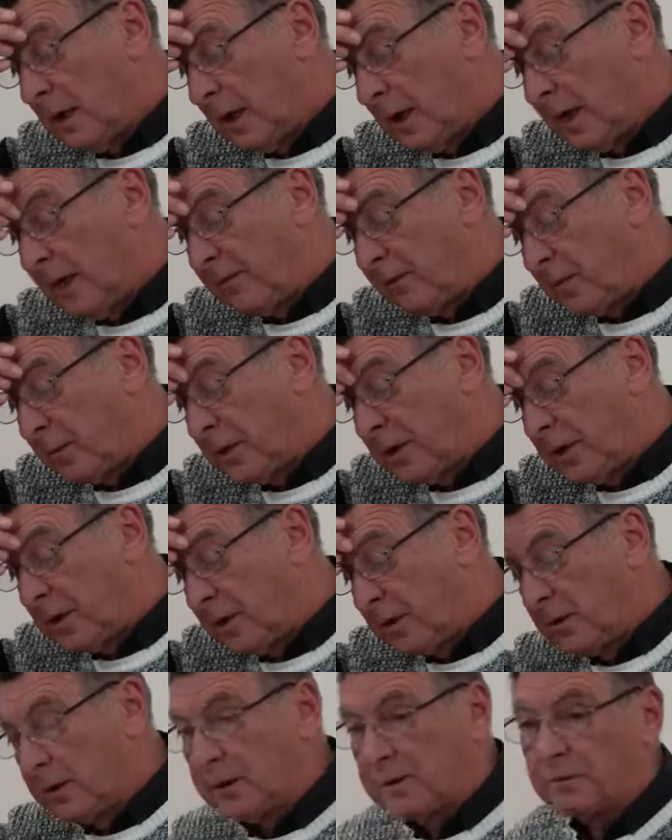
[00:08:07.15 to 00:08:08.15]
I have a
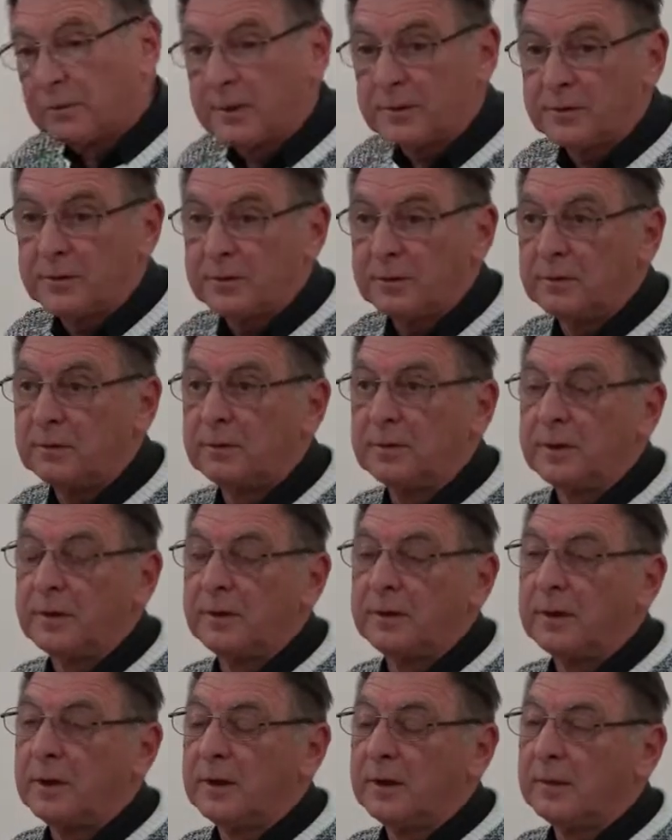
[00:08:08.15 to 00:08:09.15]
particular interest too
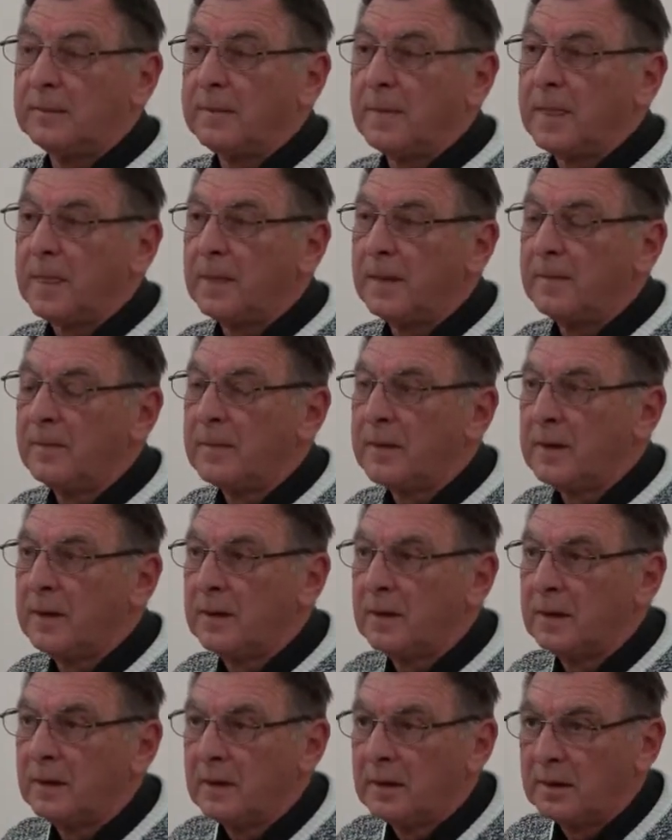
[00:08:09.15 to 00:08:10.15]
in
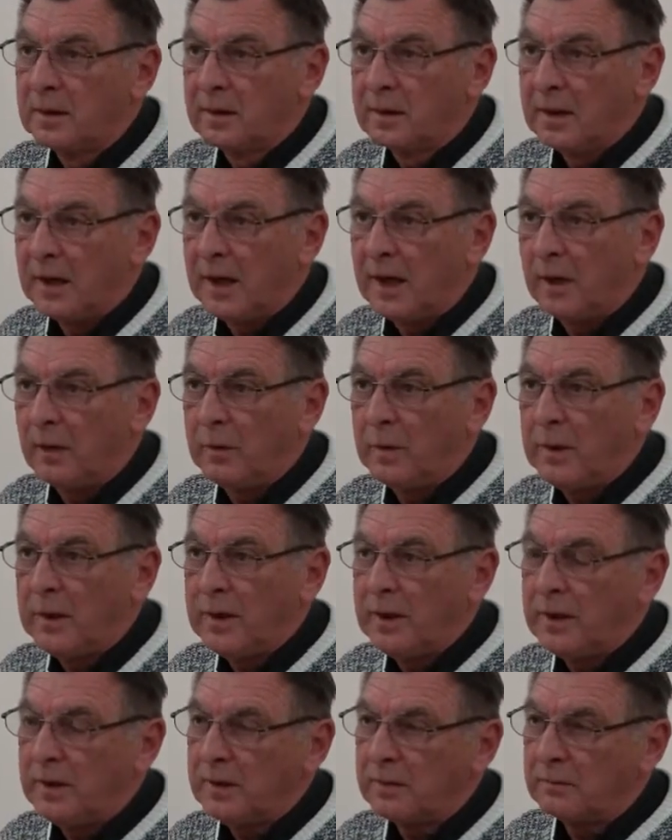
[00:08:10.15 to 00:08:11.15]
how
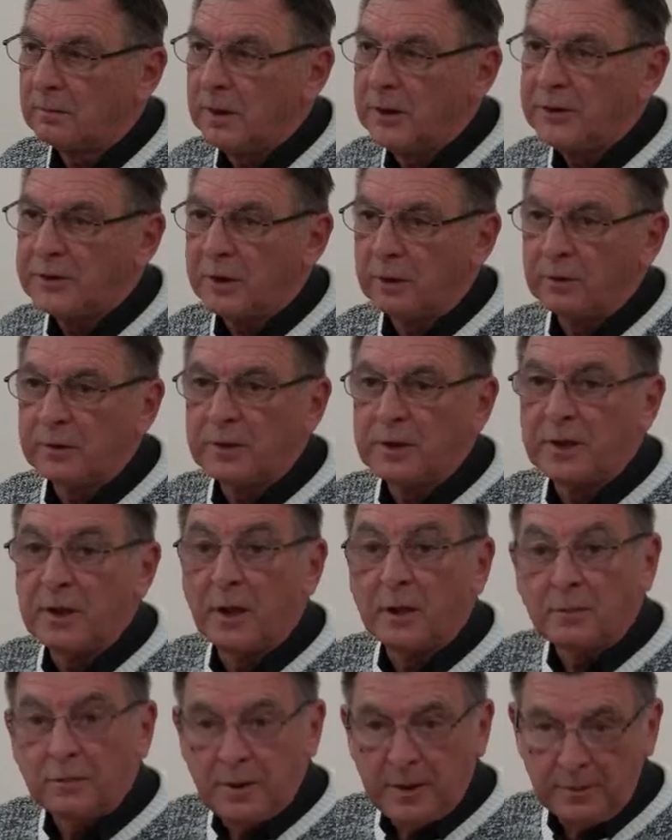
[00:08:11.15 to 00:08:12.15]
we reach out to
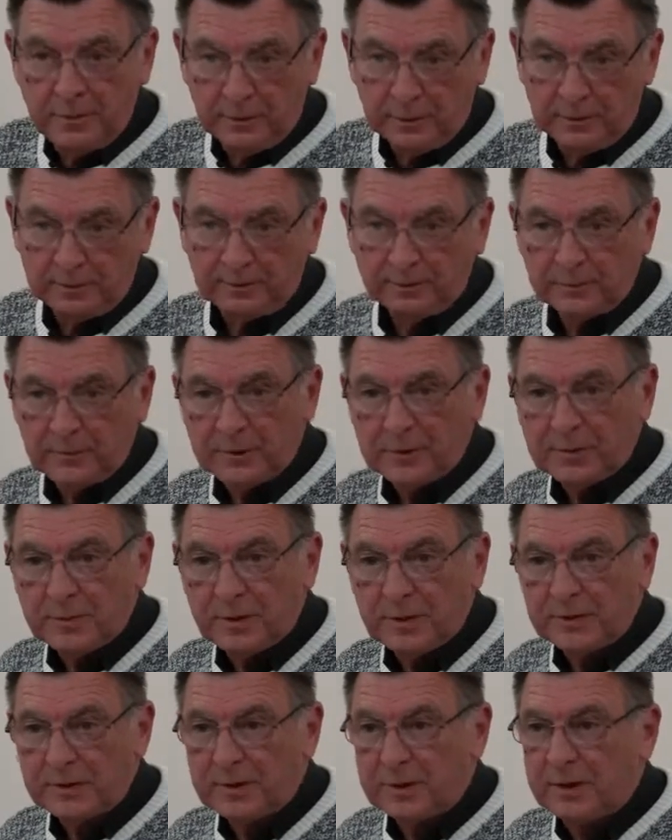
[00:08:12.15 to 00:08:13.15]
young people,
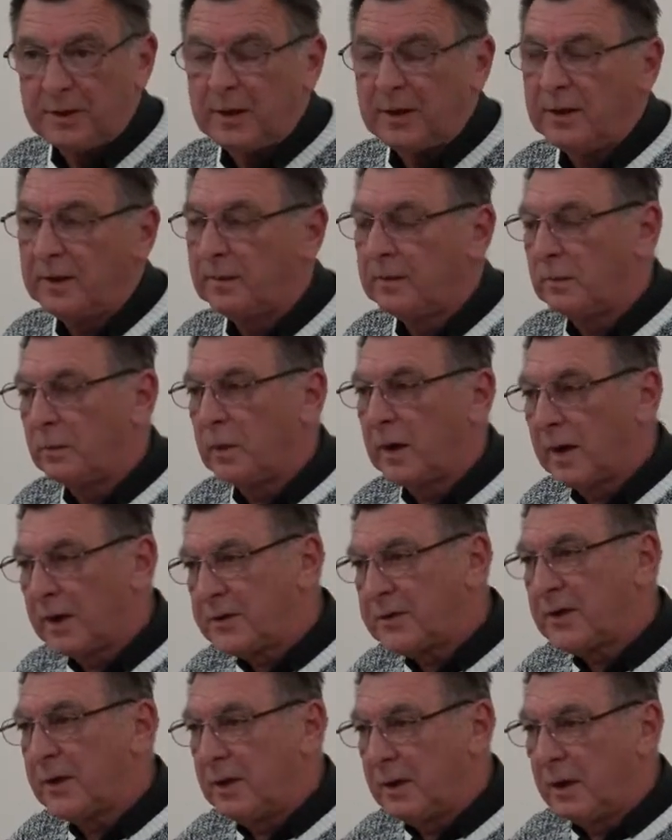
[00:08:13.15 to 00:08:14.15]
especially when
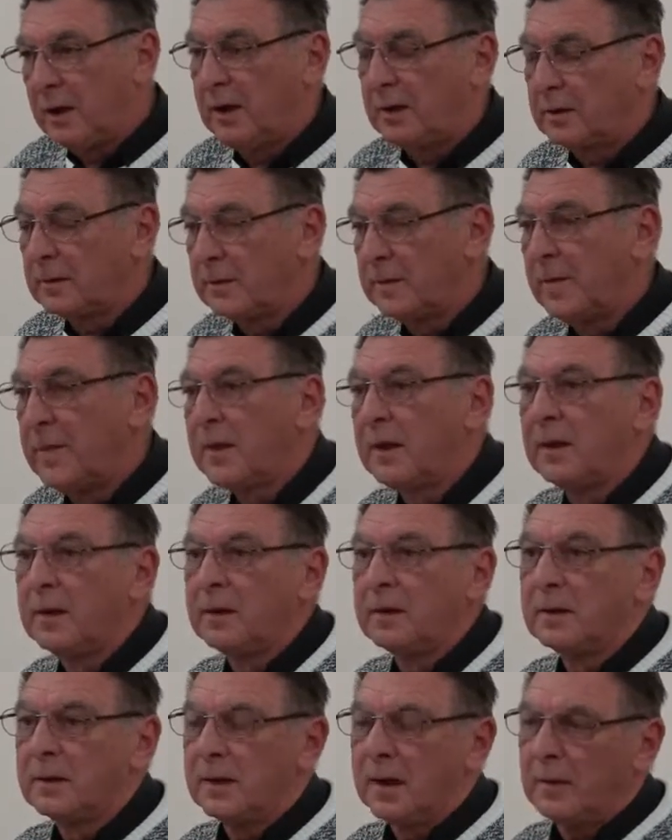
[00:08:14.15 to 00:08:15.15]
I say young,
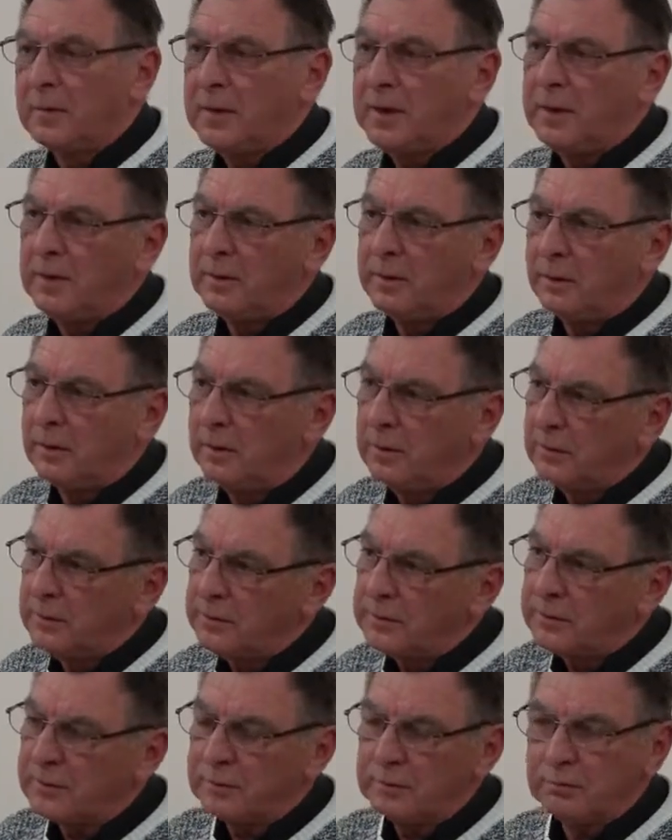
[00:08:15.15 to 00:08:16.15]
I mean
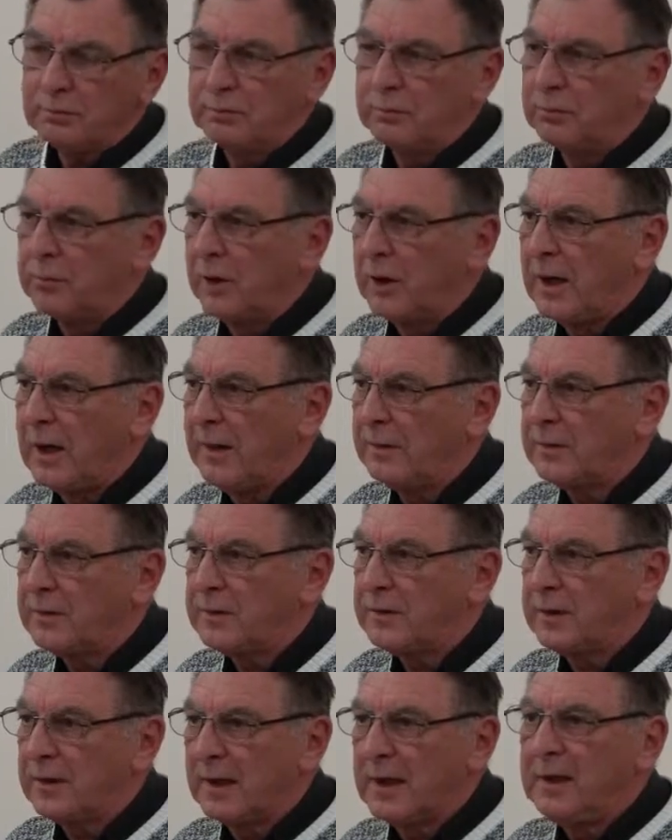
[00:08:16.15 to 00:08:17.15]
those
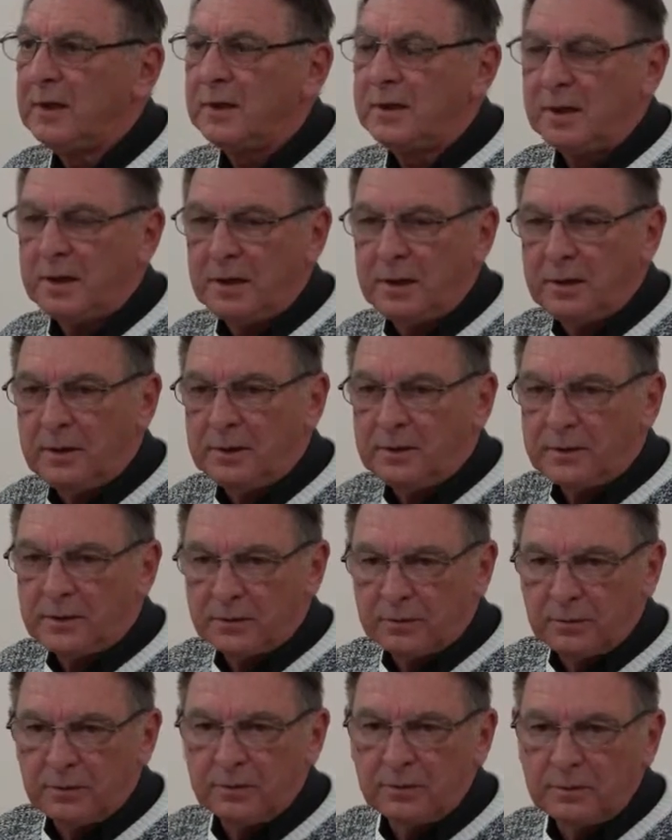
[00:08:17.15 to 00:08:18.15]
perhaps late
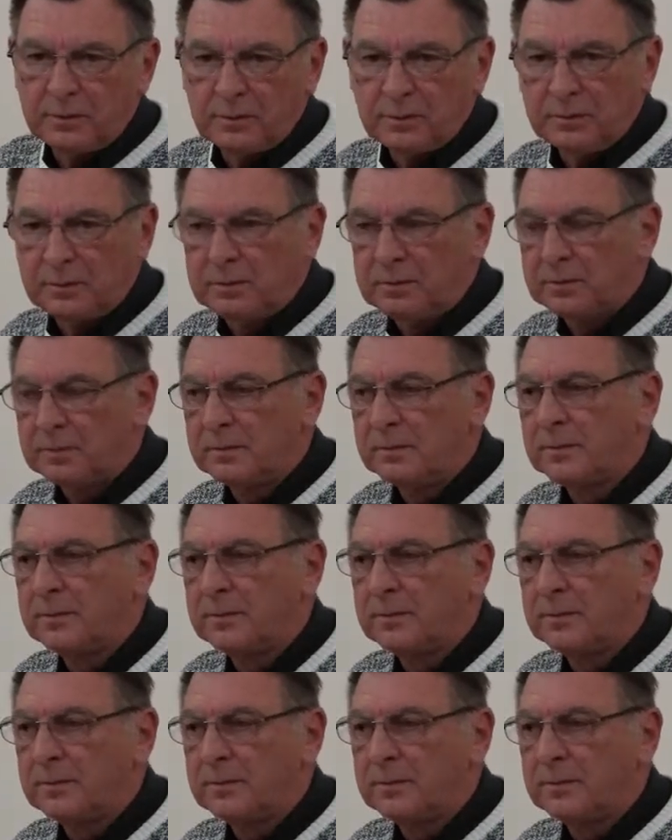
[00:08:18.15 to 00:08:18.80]
teens through to